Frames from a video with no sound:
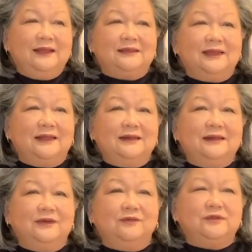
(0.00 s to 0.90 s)
that
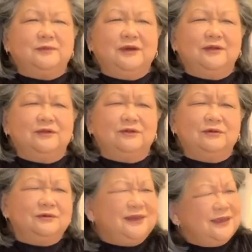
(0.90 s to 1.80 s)
lived about
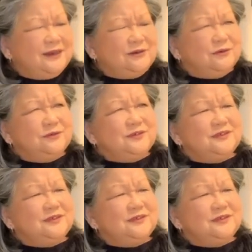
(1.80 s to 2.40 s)
3 doors